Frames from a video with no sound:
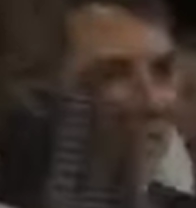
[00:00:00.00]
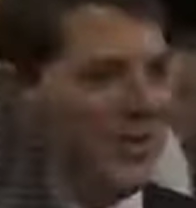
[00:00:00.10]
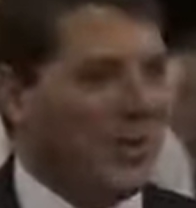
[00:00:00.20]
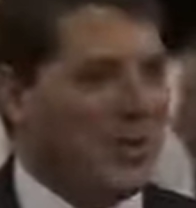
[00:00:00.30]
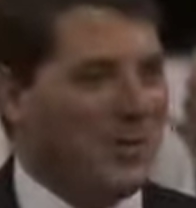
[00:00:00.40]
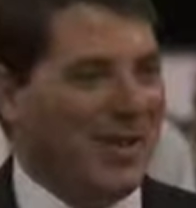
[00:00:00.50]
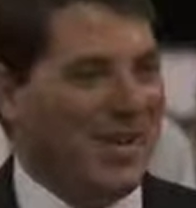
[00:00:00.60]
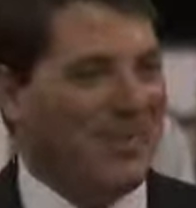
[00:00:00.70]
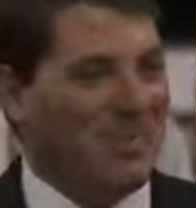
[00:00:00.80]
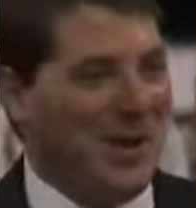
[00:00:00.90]
so you can
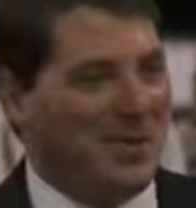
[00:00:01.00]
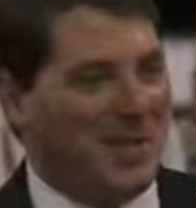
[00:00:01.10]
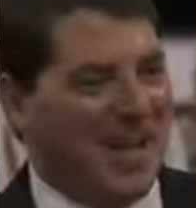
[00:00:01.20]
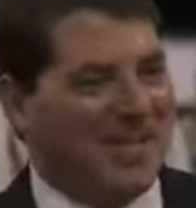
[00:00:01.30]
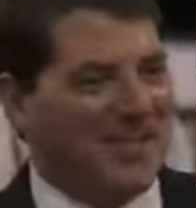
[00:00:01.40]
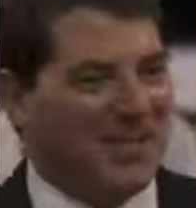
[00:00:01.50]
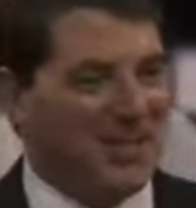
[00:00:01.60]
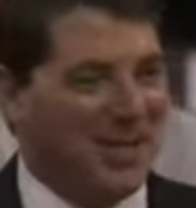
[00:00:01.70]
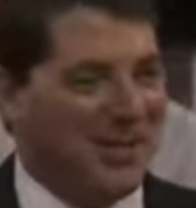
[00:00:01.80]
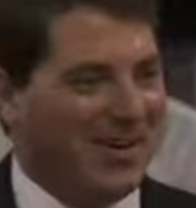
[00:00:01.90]
really compare them against
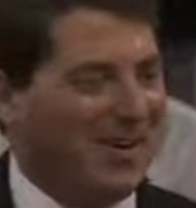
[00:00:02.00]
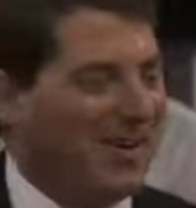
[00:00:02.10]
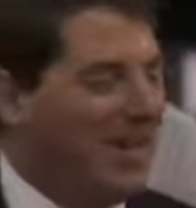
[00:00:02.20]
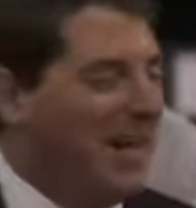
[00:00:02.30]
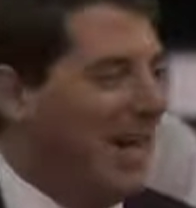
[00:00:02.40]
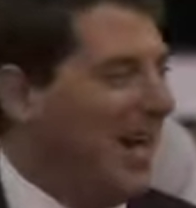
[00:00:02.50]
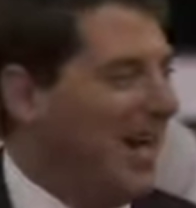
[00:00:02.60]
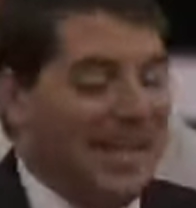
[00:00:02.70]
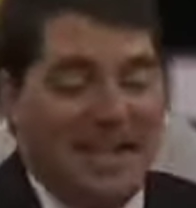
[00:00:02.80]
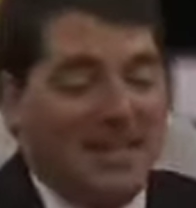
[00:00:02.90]
each other
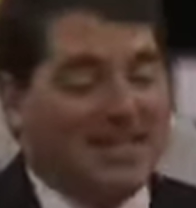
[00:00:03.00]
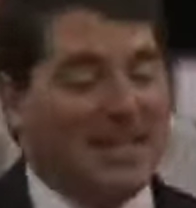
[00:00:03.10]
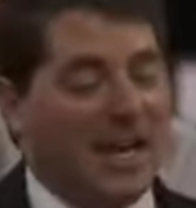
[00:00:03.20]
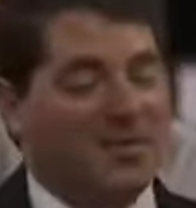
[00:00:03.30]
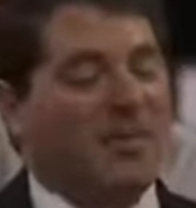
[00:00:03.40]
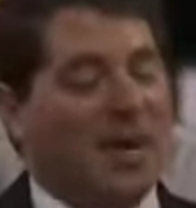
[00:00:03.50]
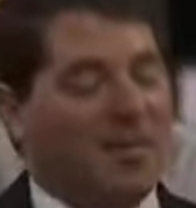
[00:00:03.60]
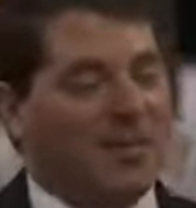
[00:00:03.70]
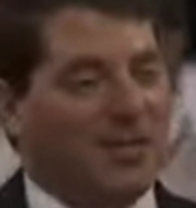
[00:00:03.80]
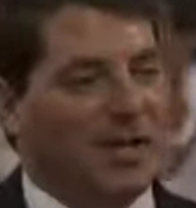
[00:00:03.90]
uh, is an excellent
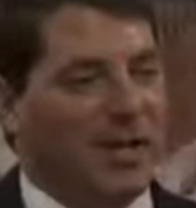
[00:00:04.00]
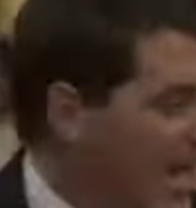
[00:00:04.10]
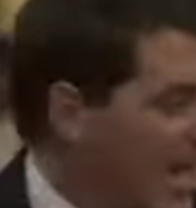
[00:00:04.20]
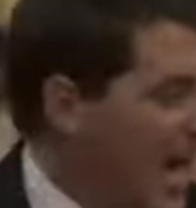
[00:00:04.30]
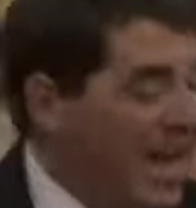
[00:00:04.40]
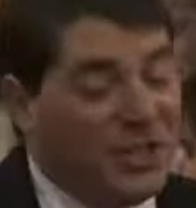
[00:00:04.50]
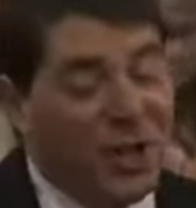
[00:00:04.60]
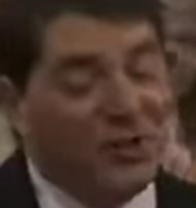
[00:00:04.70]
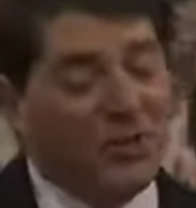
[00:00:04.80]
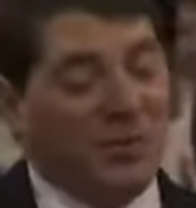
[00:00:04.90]
opportunity. I
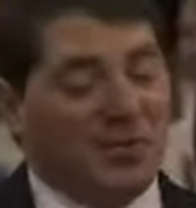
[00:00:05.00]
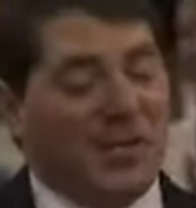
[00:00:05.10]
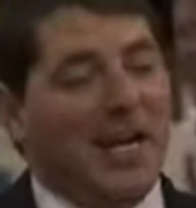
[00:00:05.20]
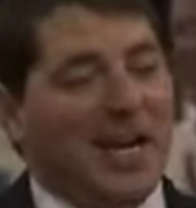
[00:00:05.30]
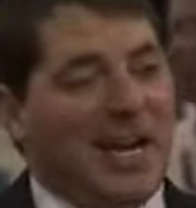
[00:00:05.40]
chose to present at